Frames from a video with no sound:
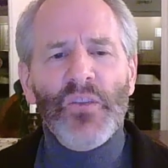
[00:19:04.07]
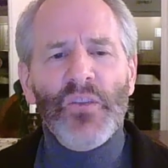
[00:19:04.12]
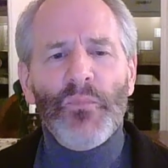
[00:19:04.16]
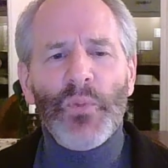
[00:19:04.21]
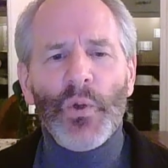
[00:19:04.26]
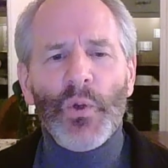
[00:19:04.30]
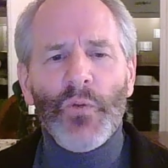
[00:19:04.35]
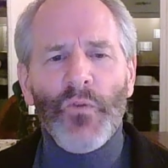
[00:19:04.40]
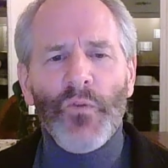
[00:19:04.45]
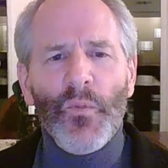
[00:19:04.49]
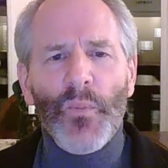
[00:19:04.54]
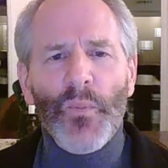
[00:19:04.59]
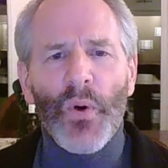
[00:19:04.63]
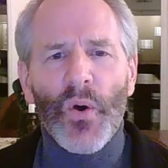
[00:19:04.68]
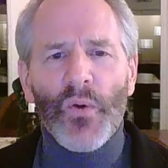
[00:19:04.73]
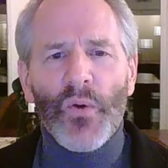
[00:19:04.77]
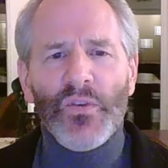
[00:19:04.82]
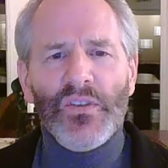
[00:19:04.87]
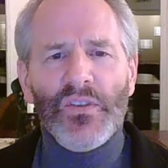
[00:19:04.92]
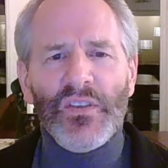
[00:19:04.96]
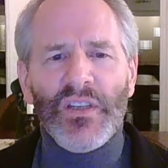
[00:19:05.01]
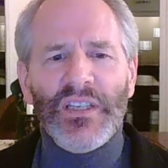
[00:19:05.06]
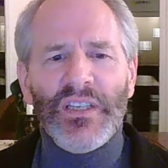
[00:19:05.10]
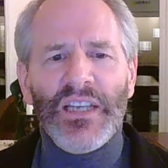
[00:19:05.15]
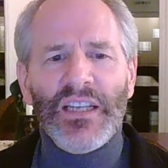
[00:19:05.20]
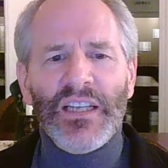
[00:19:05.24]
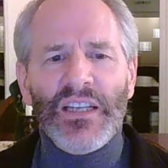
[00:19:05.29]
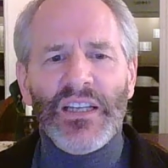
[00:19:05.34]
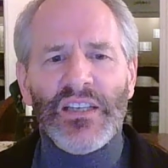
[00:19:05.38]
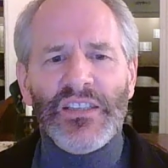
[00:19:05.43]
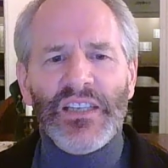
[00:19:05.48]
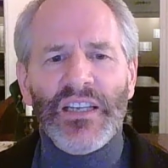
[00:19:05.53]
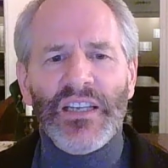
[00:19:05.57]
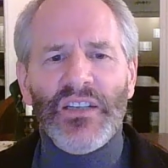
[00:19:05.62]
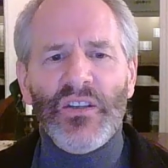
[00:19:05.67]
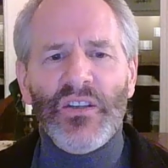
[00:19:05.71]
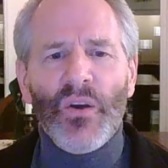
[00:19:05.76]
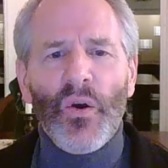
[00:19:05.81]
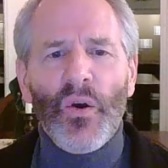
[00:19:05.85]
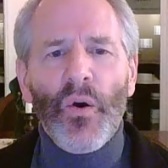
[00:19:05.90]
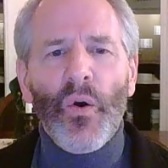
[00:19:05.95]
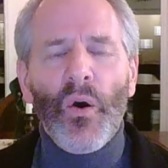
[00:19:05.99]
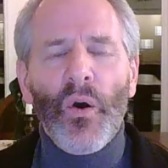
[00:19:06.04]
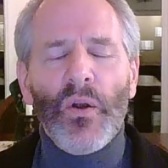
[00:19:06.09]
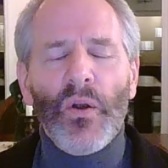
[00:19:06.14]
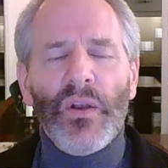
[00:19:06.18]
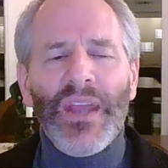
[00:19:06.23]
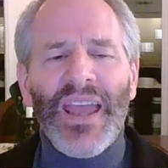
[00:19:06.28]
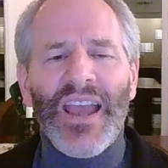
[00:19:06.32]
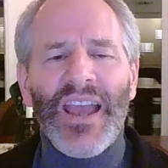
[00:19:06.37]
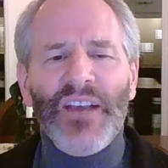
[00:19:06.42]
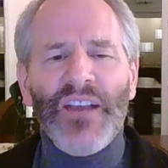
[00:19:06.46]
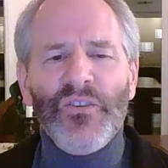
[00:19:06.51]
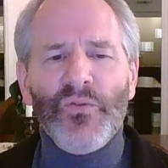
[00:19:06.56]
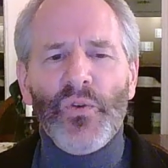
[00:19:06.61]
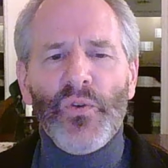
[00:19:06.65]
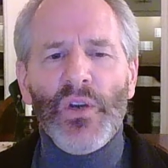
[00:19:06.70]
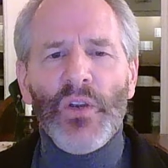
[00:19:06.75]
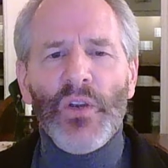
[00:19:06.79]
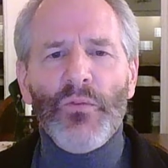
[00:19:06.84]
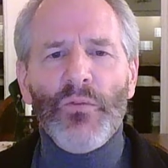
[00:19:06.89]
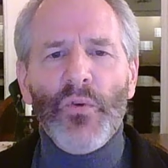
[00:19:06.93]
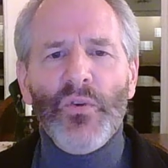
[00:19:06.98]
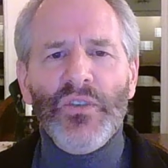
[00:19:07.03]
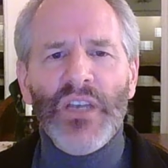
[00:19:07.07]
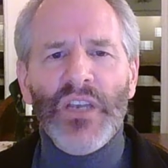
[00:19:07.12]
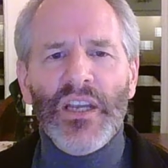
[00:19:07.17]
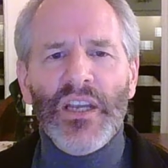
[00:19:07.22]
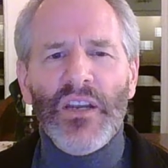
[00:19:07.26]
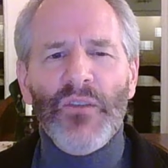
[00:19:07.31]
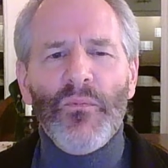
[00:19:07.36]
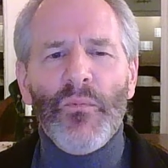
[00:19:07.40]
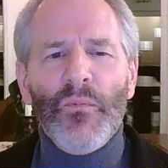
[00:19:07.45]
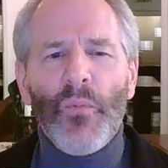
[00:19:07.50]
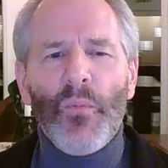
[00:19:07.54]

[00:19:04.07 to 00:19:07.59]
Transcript: a beautiful pose that gets us into an externally rotated,